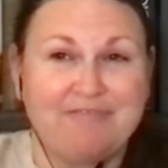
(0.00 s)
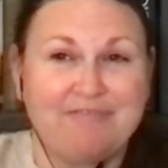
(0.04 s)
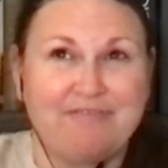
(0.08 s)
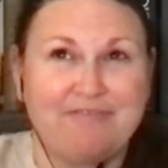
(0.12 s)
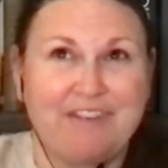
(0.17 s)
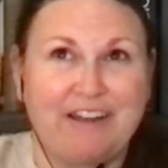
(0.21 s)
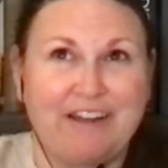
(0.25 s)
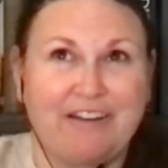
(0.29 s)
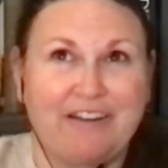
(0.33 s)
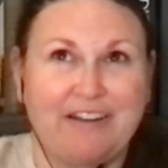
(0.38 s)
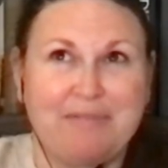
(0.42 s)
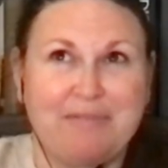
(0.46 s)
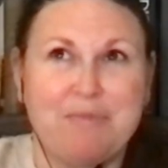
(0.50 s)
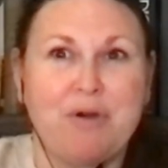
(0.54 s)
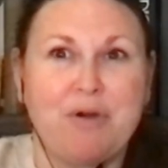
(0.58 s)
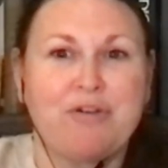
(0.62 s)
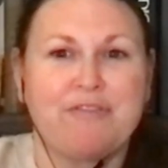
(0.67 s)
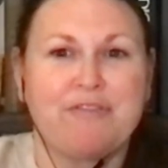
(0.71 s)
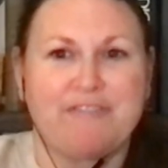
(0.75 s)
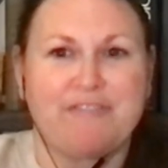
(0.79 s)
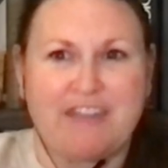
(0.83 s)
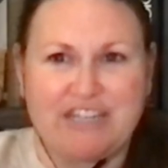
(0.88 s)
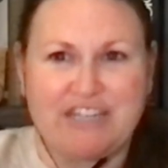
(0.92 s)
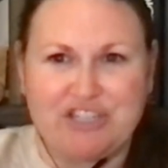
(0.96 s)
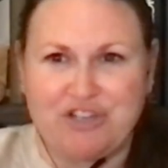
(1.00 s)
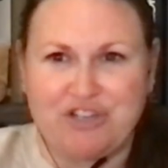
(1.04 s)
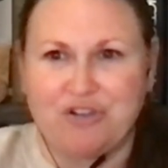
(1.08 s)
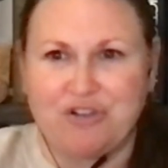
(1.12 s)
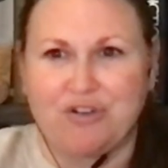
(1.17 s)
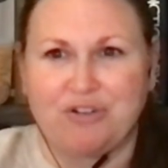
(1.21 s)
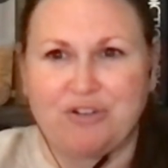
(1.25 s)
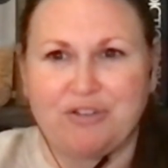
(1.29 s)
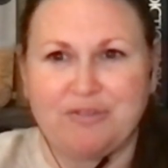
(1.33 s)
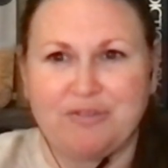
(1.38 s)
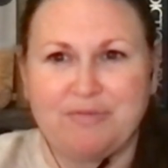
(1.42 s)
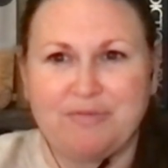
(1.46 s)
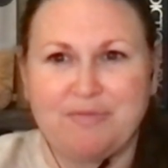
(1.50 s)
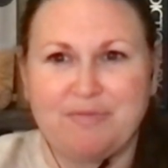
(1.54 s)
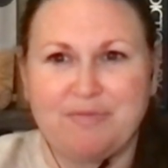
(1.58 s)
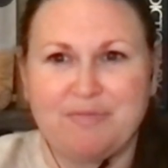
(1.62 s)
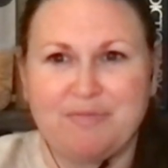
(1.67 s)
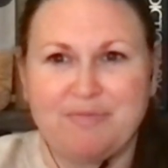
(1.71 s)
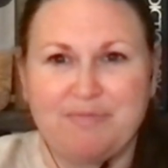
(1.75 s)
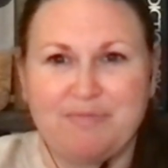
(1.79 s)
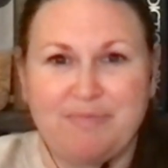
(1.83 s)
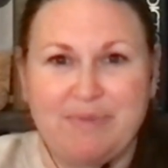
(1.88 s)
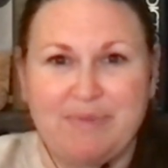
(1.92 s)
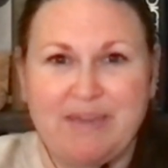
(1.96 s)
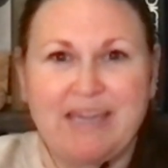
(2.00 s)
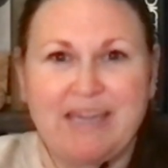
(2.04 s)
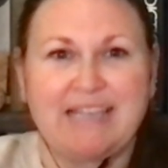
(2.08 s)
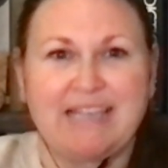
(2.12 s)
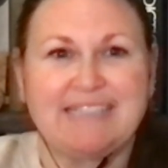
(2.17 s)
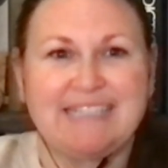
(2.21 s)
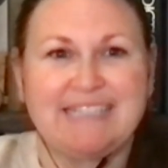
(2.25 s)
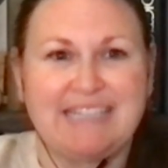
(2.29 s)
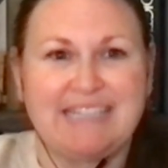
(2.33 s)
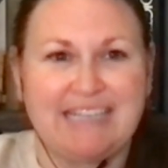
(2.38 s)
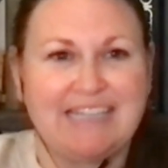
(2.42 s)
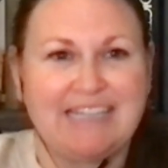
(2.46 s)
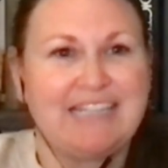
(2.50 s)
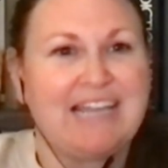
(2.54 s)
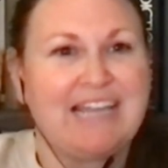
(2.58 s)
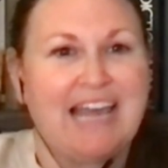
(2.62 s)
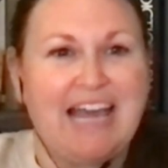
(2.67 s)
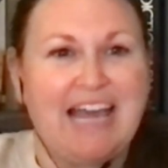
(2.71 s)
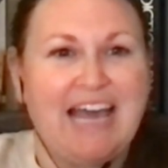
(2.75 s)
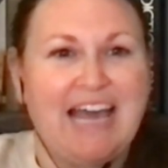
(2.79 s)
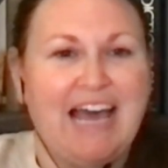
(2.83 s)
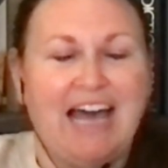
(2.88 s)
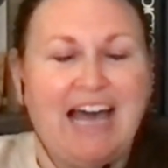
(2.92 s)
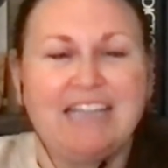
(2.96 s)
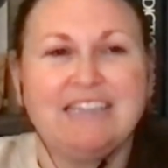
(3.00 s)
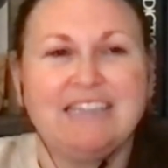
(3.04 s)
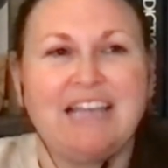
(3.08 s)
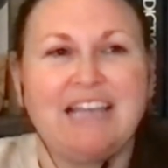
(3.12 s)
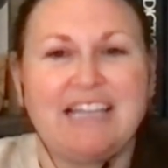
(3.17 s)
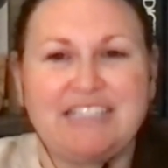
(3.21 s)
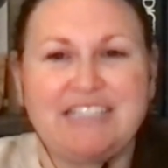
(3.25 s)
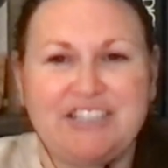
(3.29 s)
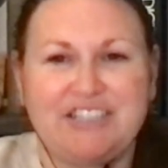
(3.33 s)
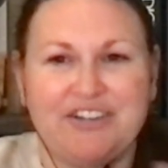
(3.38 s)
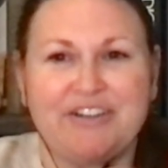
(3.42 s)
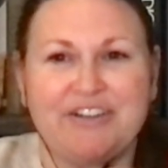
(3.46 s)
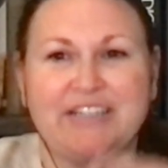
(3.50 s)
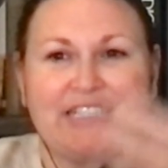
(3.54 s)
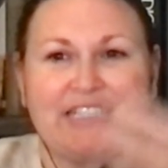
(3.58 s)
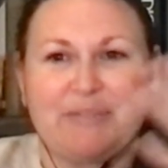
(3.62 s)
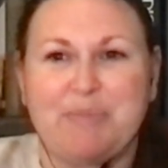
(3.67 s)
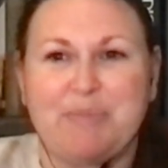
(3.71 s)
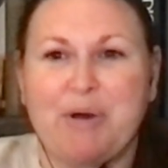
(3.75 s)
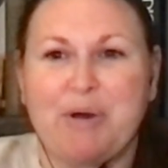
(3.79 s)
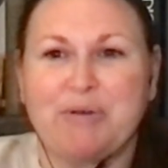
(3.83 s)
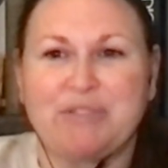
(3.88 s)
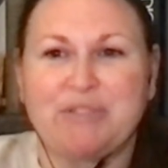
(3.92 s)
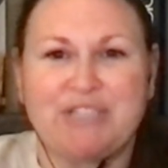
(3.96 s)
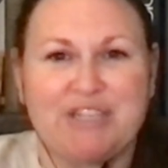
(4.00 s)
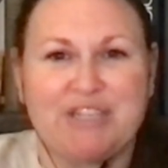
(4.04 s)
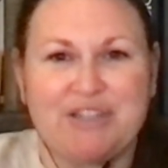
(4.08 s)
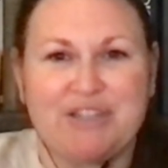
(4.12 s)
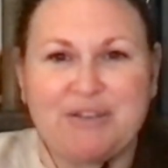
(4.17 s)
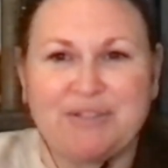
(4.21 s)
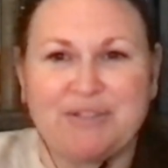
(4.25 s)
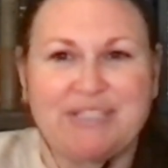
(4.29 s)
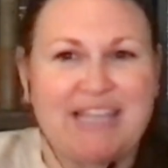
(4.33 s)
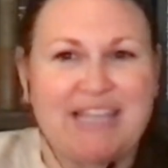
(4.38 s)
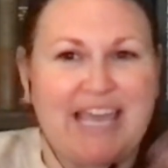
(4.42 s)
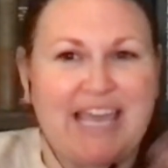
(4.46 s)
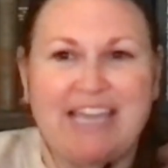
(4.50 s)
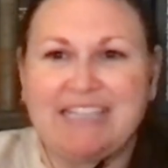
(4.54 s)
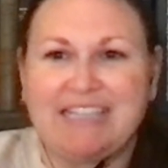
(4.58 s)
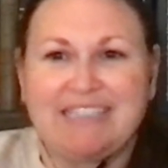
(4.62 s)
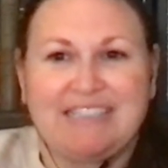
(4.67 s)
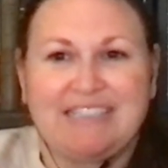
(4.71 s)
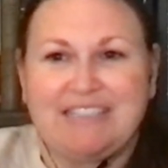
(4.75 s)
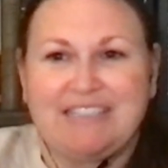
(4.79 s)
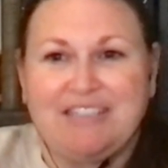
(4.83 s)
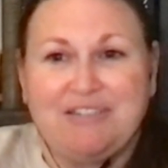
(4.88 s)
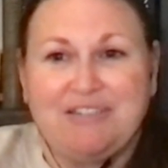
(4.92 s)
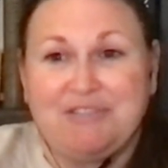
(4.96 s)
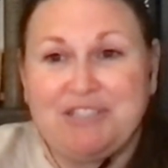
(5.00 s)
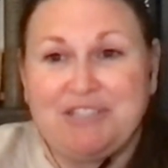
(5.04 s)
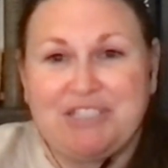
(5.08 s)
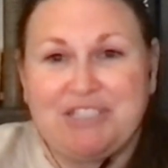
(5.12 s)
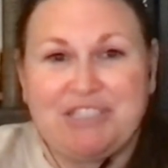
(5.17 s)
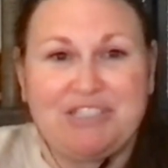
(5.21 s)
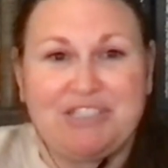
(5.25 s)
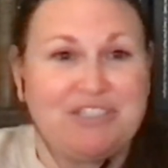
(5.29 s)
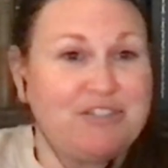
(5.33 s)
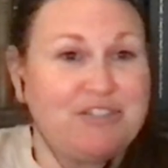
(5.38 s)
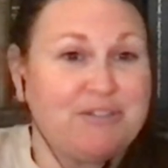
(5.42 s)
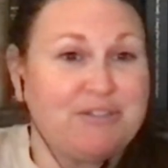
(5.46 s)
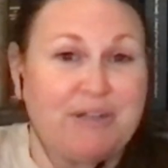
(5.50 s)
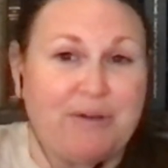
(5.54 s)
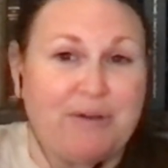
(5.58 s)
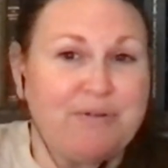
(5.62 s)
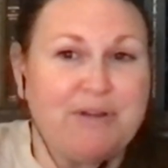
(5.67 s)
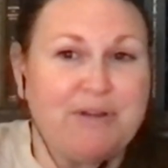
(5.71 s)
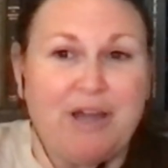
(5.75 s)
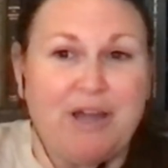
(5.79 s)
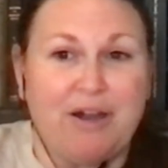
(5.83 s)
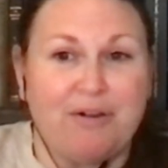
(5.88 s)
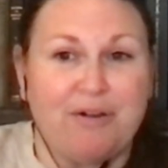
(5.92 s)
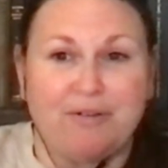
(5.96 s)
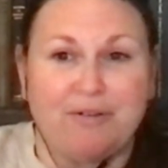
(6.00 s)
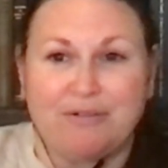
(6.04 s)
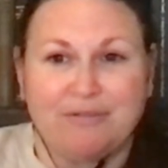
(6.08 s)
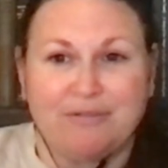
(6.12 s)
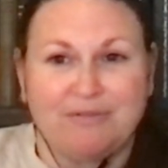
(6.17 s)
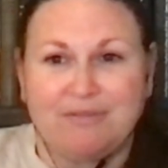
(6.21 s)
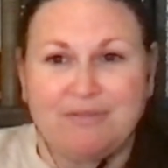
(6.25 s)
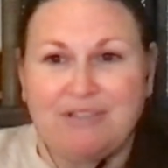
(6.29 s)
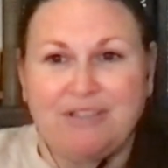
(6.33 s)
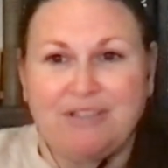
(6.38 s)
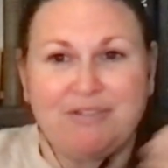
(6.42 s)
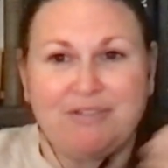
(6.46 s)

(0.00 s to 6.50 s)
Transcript: very motivational, because unless you're exposed to those things, you don't know. You